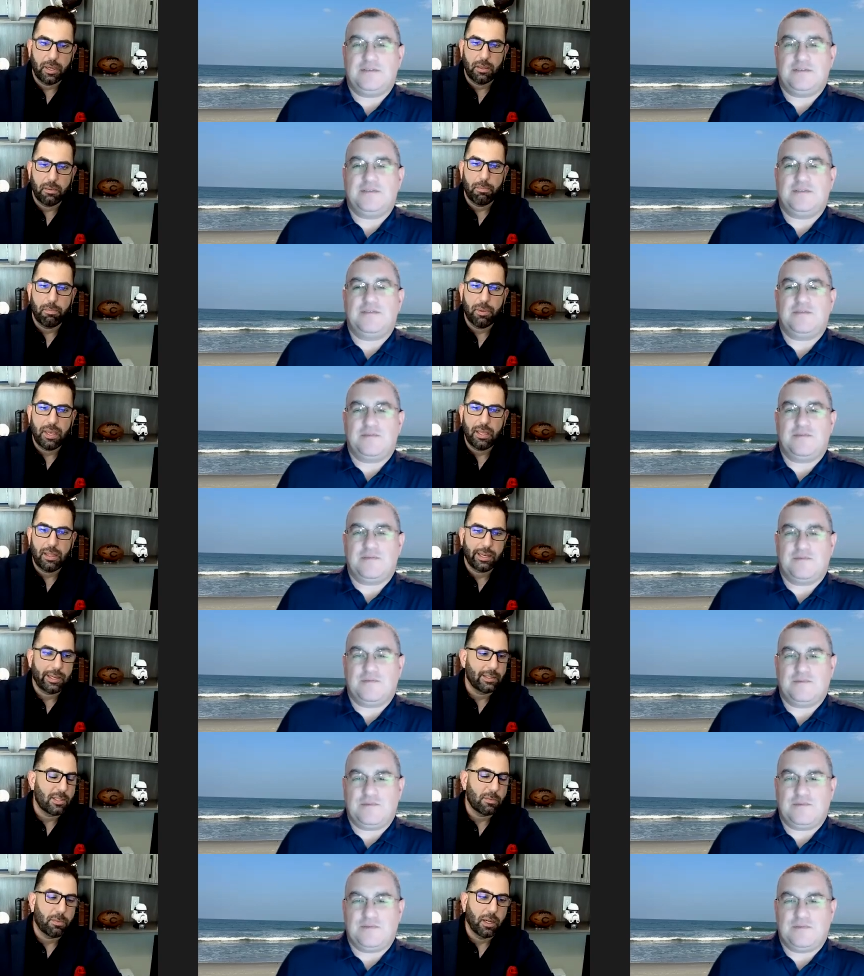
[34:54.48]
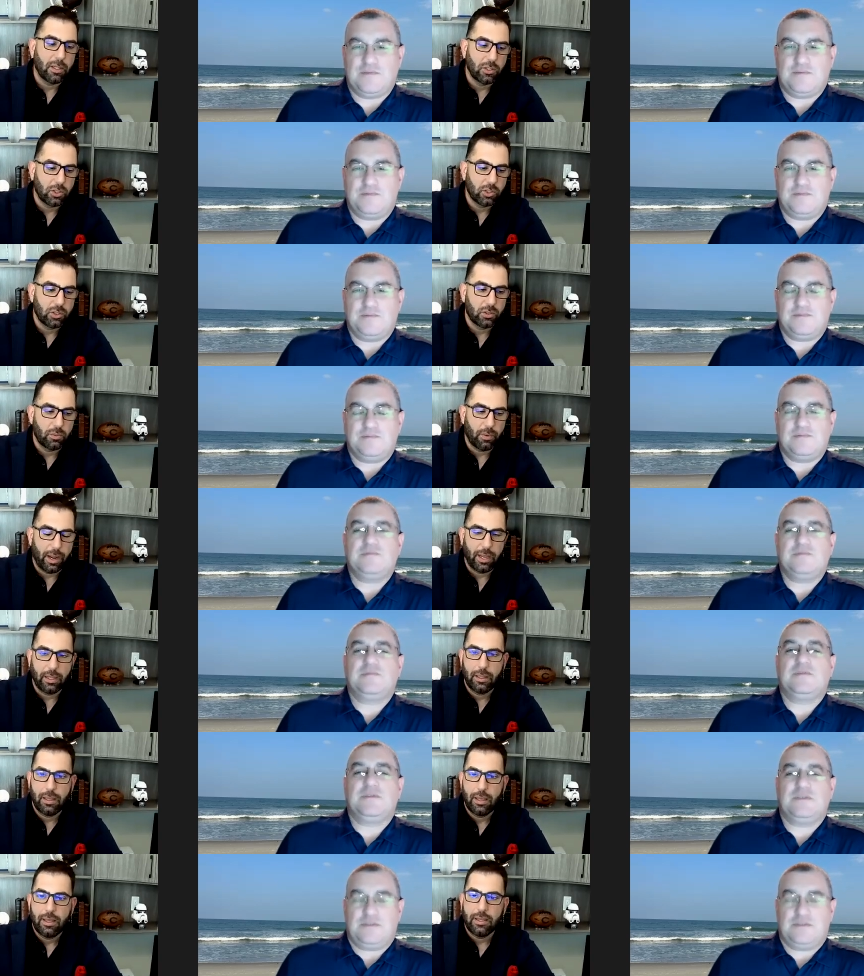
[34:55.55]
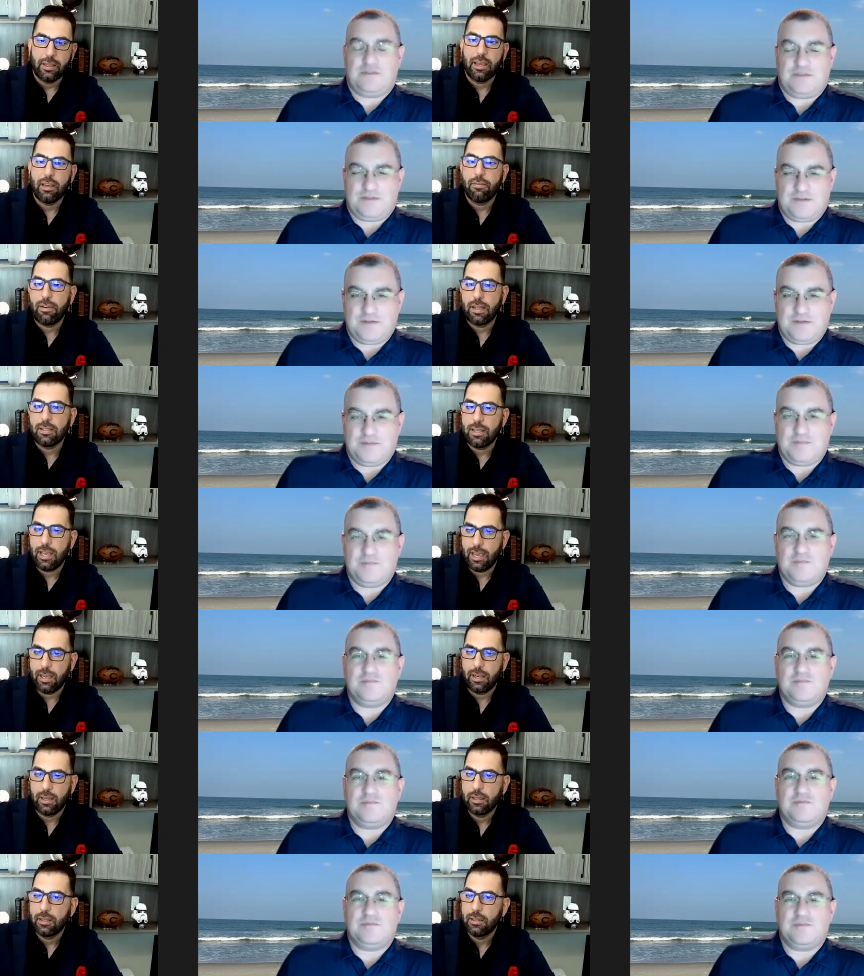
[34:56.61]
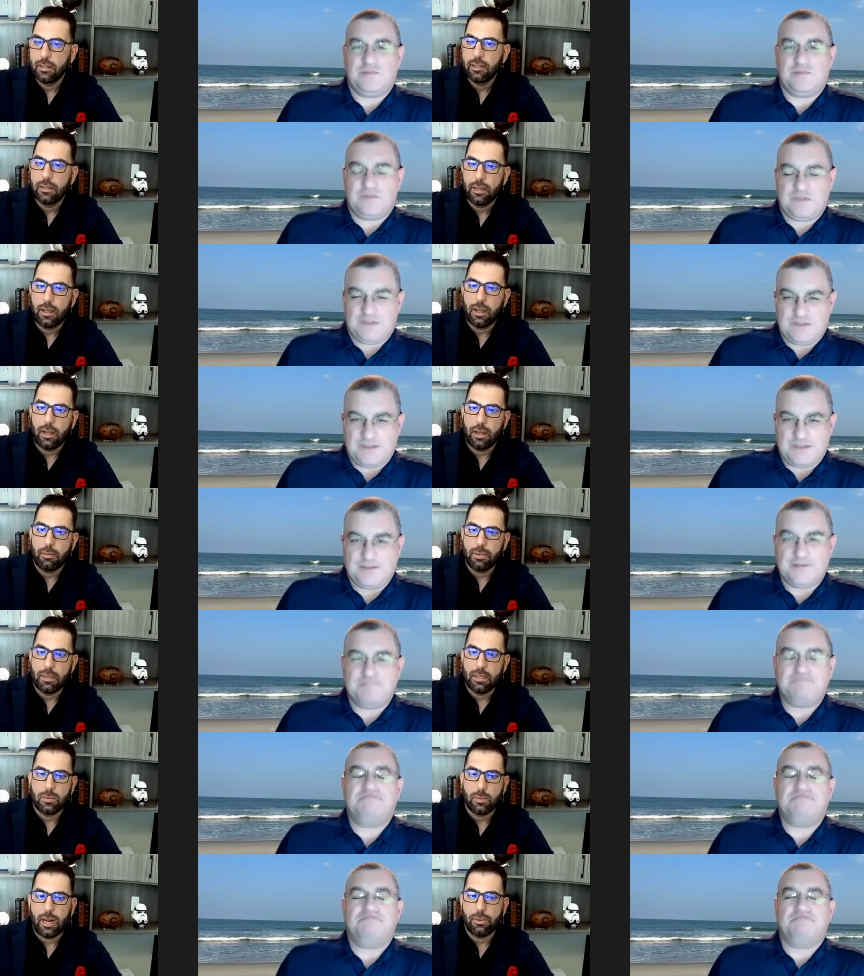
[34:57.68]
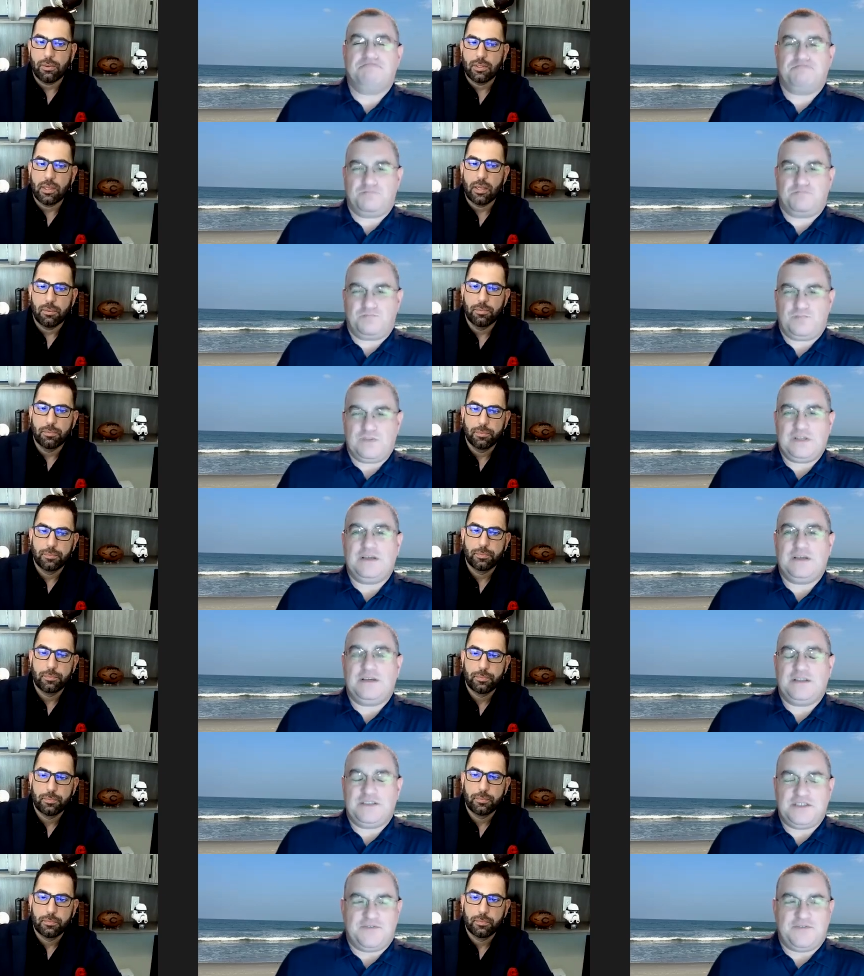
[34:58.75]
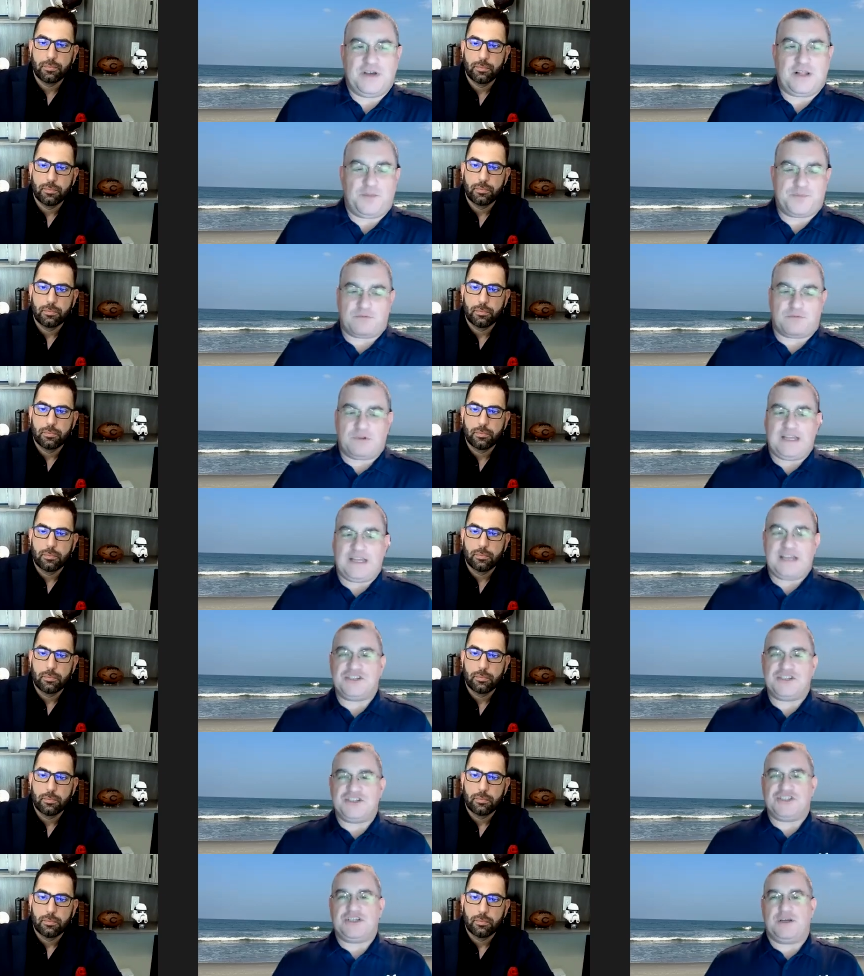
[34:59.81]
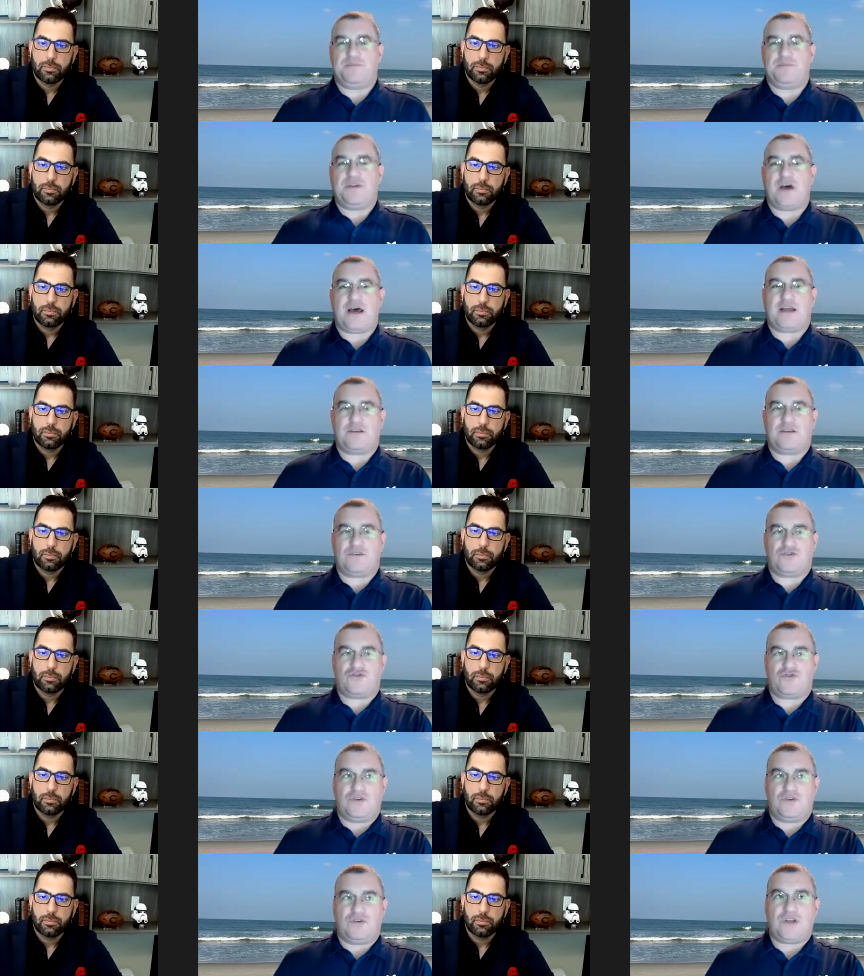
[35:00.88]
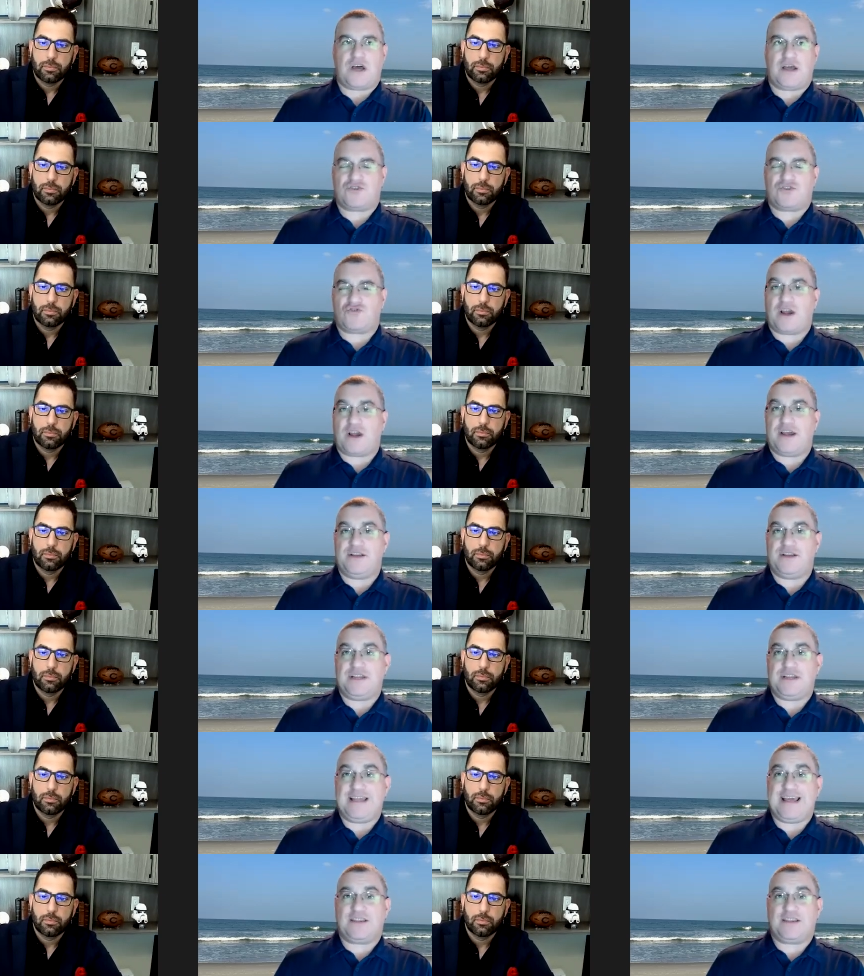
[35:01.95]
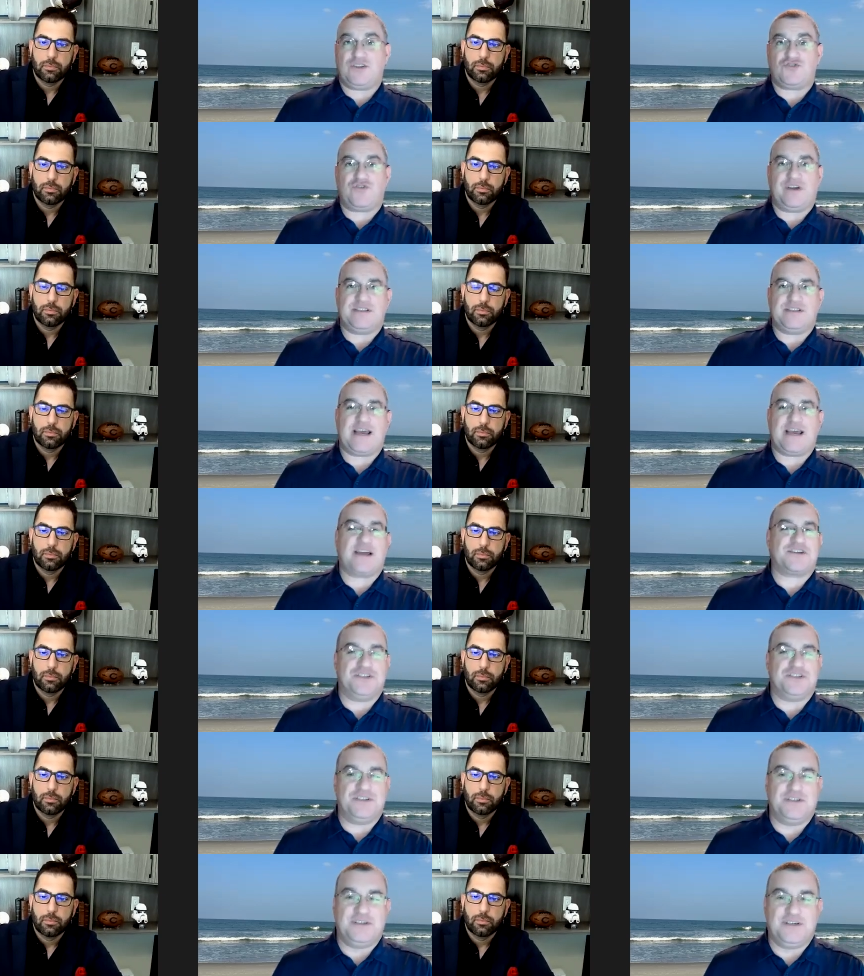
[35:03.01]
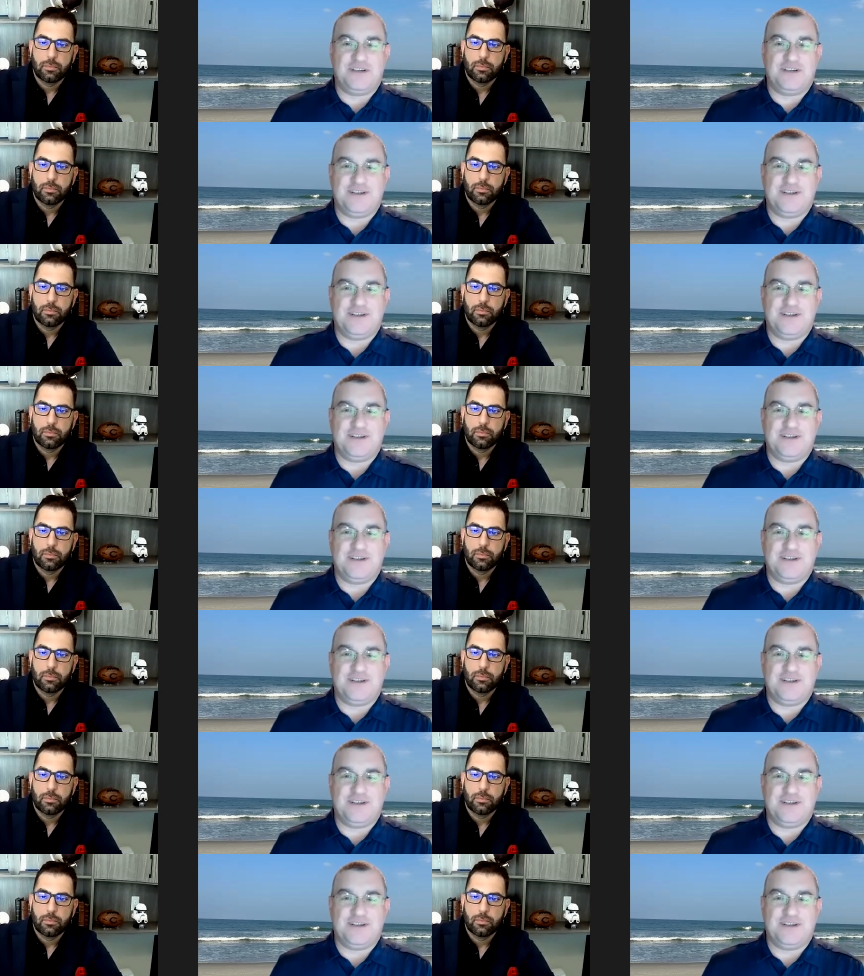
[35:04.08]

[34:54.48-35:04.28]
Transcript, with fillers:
Speaker 1: but be like a sponge, right? Give and take. is what I would say.
Speaker 2: Develop the relationship, not try and get the transaction.